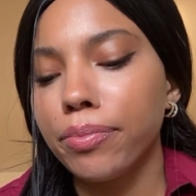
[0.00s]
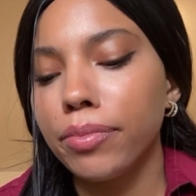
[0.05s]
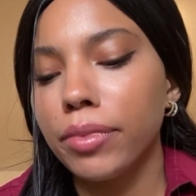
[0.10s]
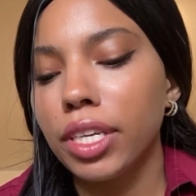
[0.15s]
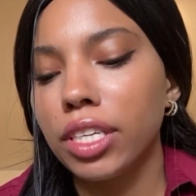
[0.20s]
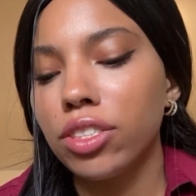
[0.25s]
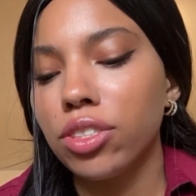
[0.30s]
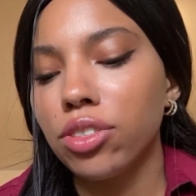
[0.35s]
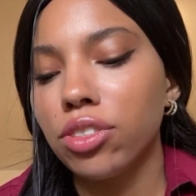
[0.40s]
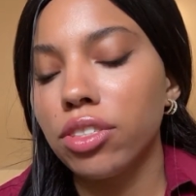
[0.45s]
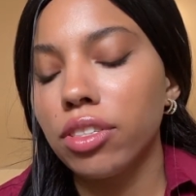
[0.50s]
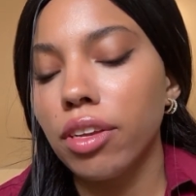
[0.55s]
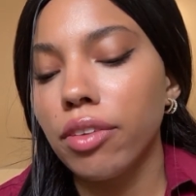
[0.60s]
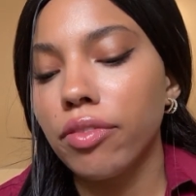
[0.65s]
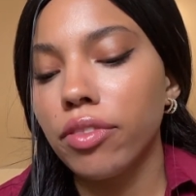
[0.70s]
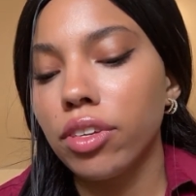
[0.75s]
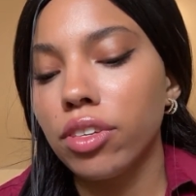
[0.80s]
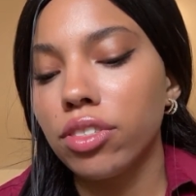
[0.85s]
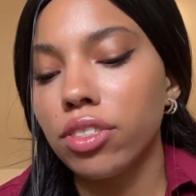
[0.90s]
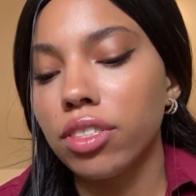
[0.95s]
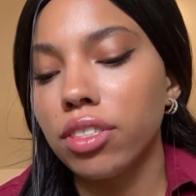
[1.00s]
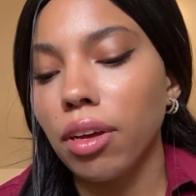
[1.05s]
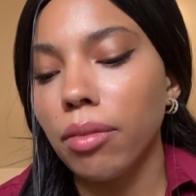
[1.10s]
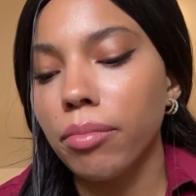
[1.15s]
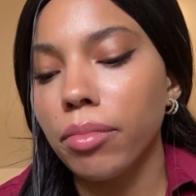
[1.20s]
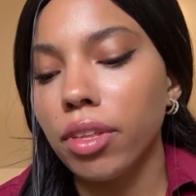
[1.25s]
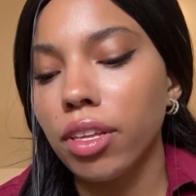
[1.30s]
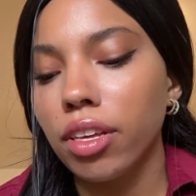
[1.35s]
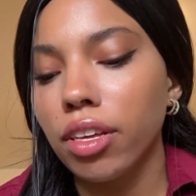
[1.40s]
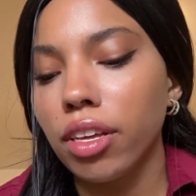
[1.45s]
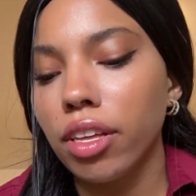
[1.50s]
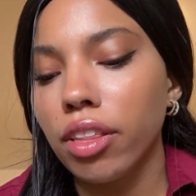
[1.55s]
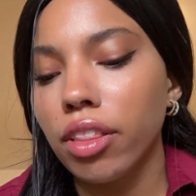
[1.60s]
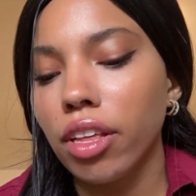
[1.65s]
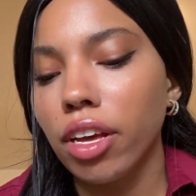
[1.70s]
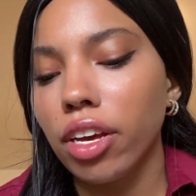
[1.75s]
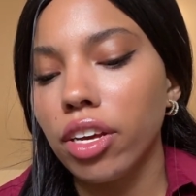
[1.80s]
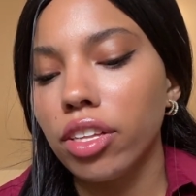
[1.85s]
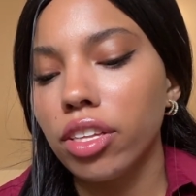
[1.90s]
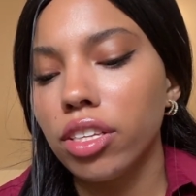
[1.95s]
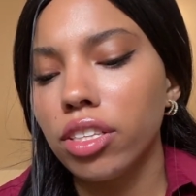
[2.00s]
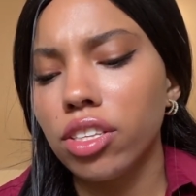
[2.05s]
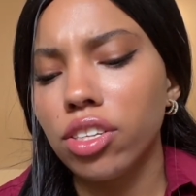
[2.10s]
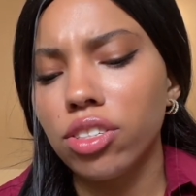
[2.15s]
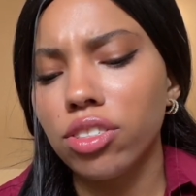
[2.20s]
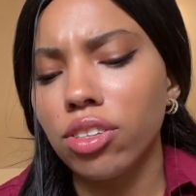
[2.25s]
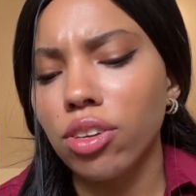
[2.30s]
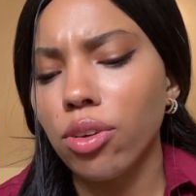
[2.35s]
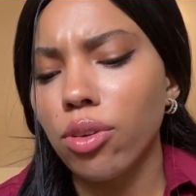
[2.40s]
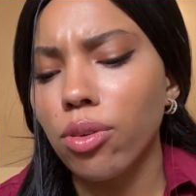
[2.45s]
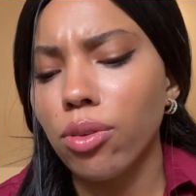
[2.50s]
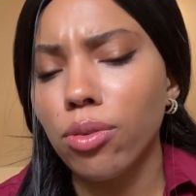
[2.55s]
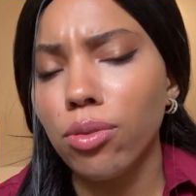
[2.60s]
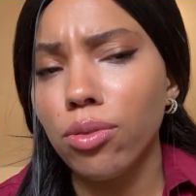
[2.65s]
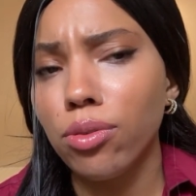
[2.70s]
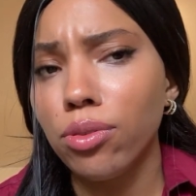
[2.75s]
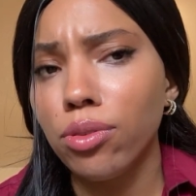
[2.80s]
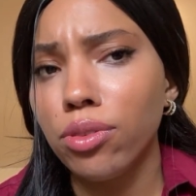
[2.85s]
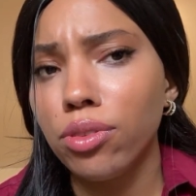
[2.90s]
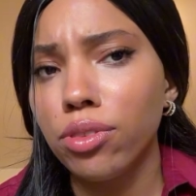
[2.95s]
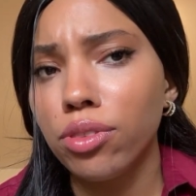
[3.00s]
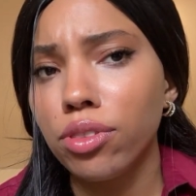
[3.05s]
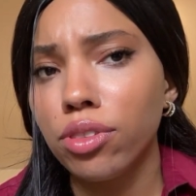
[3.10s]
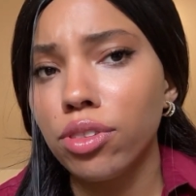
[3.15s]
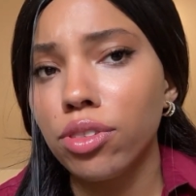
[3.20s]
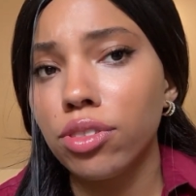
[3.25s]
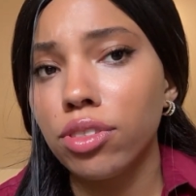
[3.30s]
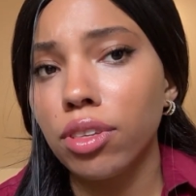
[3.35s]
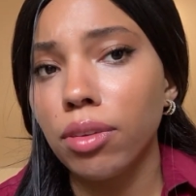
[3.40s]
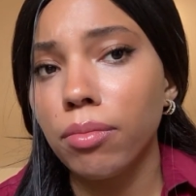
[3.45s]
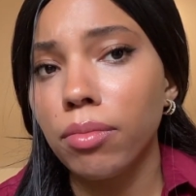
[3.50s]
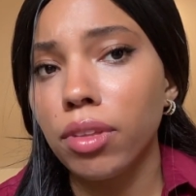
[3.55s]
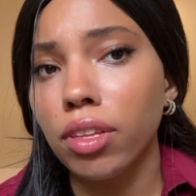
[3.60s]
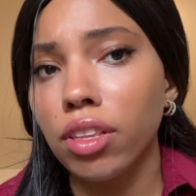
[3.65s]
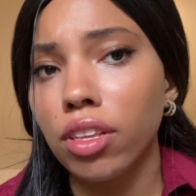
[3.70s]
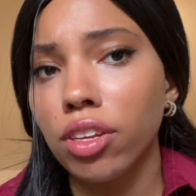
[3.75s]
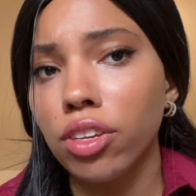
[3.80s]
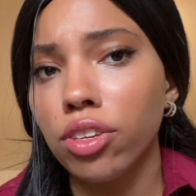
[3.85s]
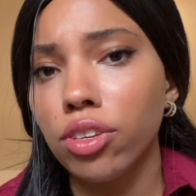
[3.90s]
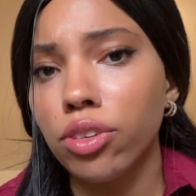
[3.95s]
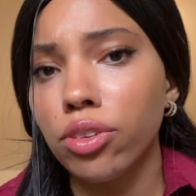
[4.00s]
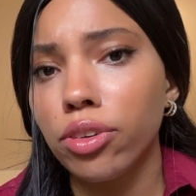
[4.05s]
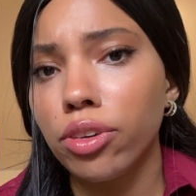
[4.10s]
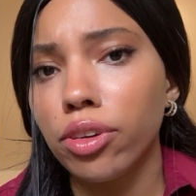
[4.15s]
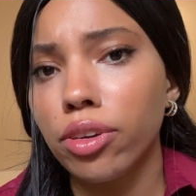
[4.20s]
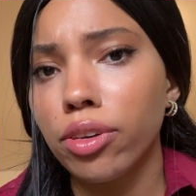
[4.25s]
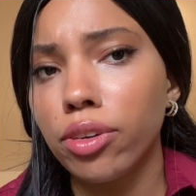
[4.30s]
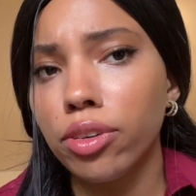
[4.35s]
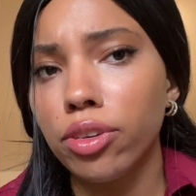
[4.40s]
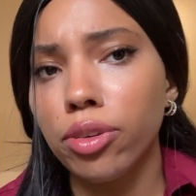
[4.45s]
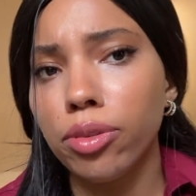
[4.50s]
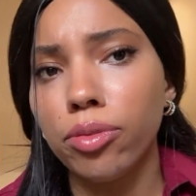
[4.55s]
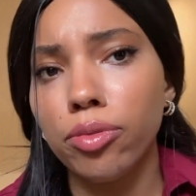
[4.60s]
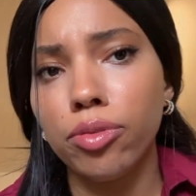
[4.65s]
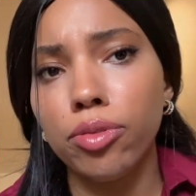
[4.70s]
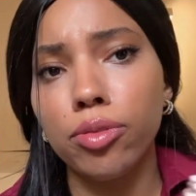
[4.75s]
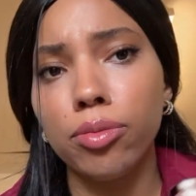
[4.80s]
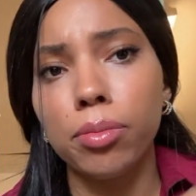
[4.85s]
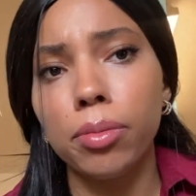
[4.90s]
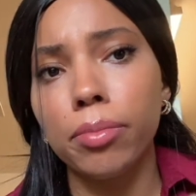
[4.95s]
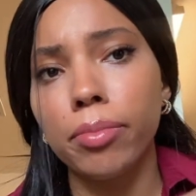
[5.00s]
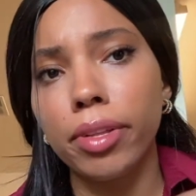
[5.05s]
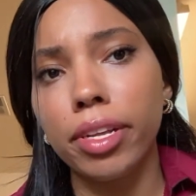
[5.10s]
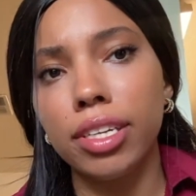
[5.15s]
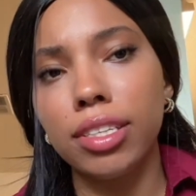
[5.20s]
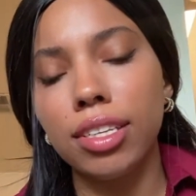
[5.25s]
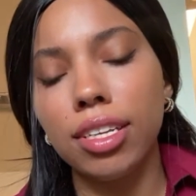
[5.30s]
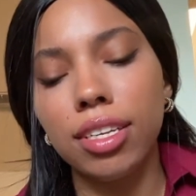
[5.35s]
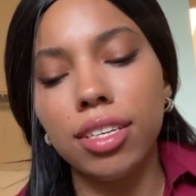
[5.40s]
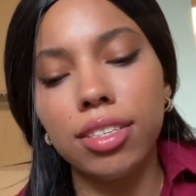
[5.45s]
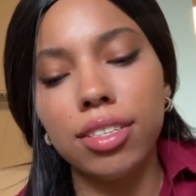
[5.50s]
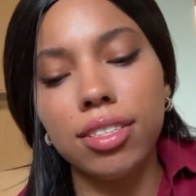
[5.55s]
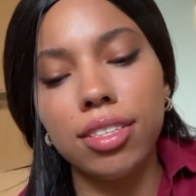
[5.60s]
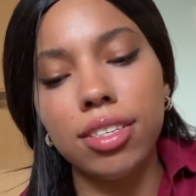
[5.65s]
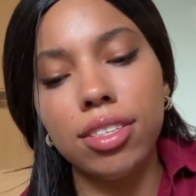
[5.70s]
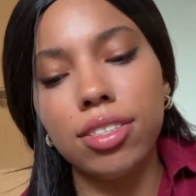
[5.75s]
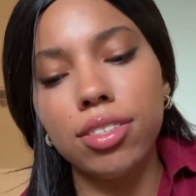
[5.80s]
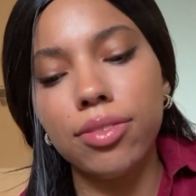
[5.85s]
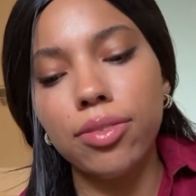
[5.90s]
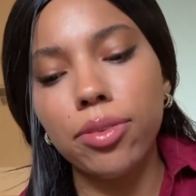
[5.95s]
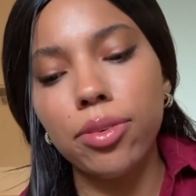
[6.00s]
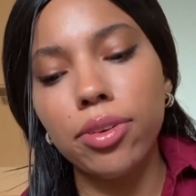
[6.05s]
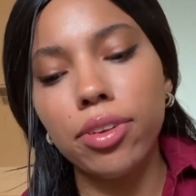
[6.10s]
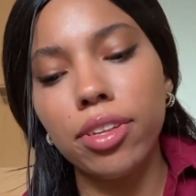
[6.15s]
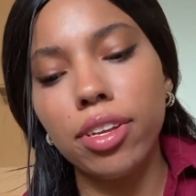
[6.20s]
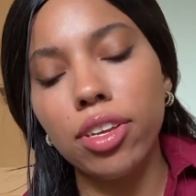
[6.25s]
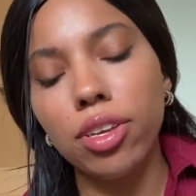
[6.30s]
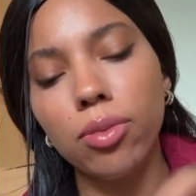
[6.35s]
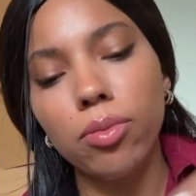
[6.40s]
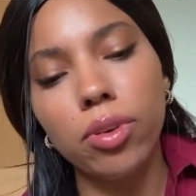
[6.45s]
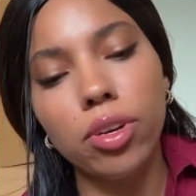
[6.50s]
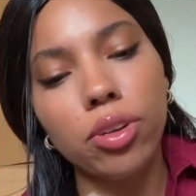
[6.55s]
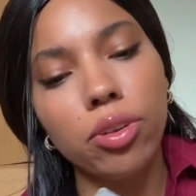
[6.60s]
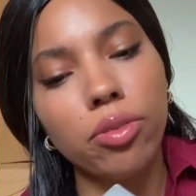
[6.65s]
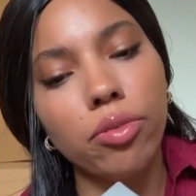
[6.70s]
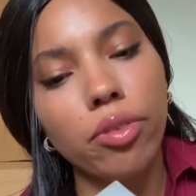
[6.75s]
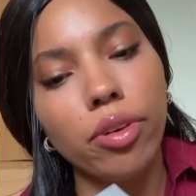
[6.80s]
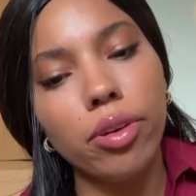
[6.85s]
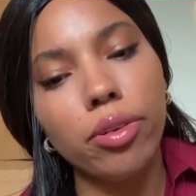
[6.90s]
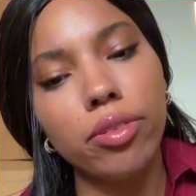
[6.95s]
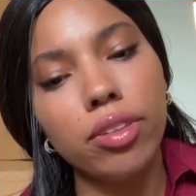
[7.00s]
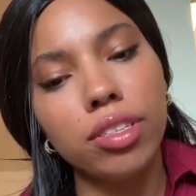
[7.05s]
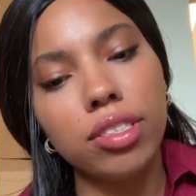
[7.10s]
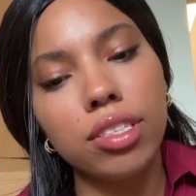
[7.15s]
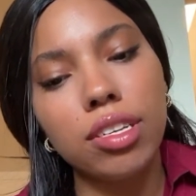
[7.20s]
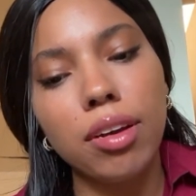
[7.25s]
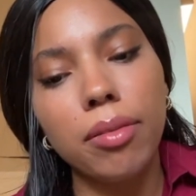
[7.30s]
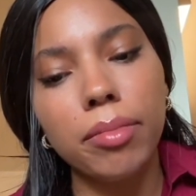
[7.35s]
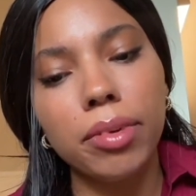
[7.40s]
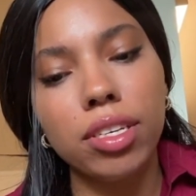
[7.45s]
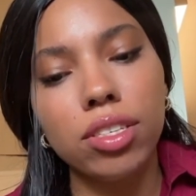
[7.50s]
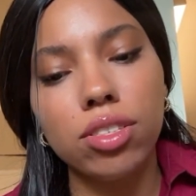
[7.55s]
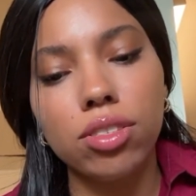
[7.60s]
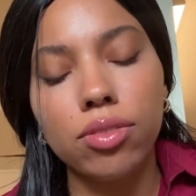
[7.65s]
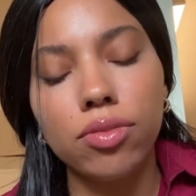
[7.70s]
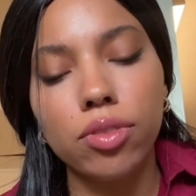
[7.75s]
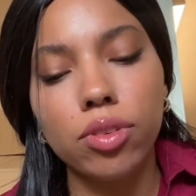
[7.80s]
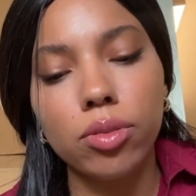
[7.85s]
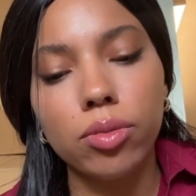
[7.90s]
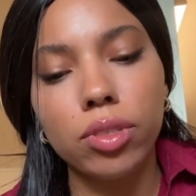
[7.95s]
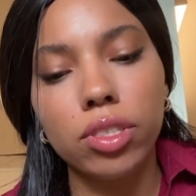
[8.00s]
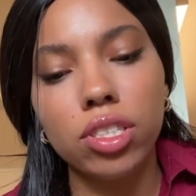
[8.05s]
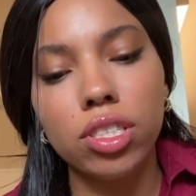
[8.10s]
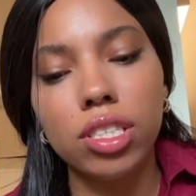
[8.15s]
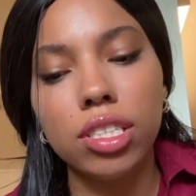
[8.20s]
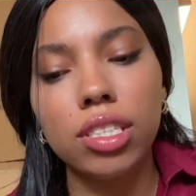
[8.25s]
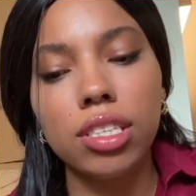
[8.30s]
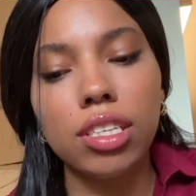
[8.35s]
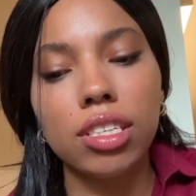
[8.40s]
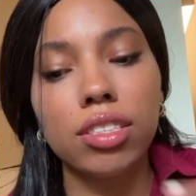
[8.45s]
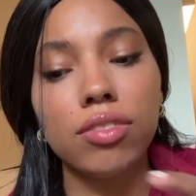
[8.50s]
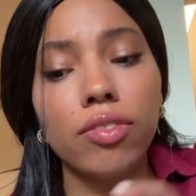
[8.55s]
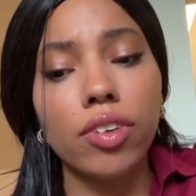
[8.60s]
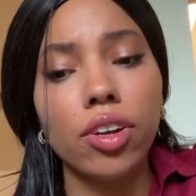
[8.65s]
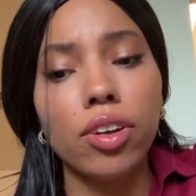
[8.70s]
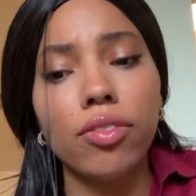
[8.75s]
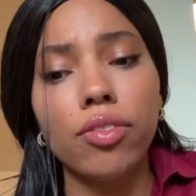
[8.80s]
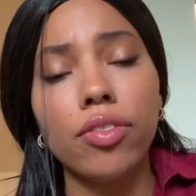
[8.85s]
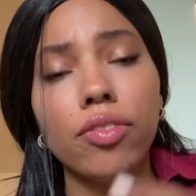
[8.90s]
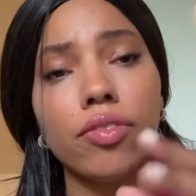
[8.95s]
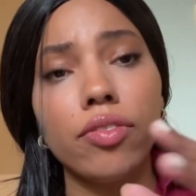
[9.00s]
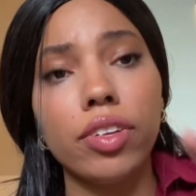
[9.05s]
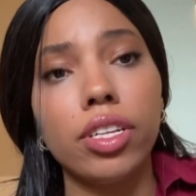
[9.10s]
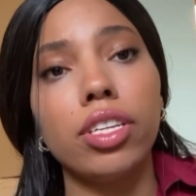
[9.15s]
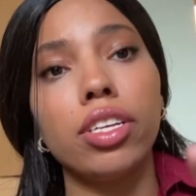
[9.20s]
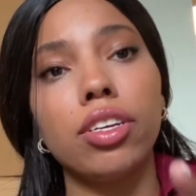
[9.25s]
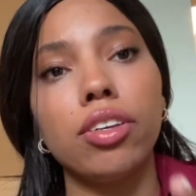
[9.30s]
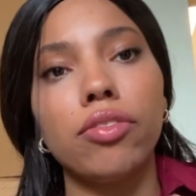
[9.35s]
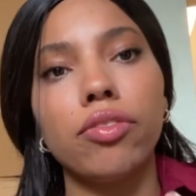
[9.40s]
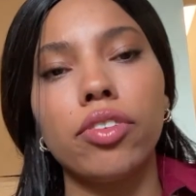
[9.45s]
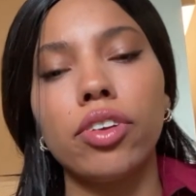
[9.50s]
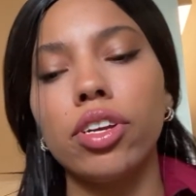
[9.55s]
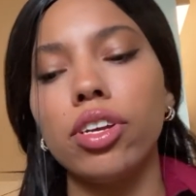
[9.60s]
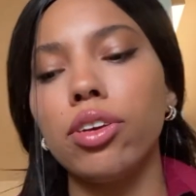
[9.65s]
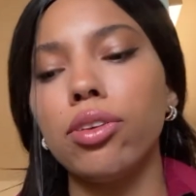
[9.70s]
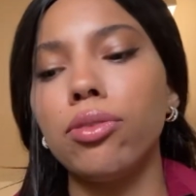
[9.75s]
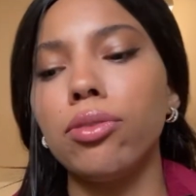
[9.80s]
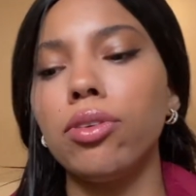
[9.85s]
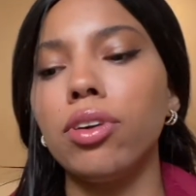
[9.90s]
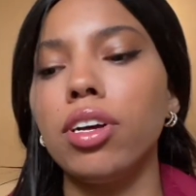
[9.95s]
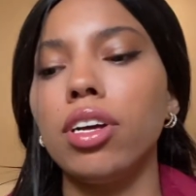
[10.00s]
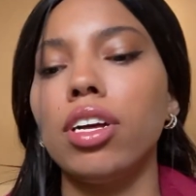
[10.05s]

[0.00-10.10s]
If there's something that there's a goal, there's something that you've been planting seeds for that you want to grow, that's coming into fruition, that's very fulfilling for you.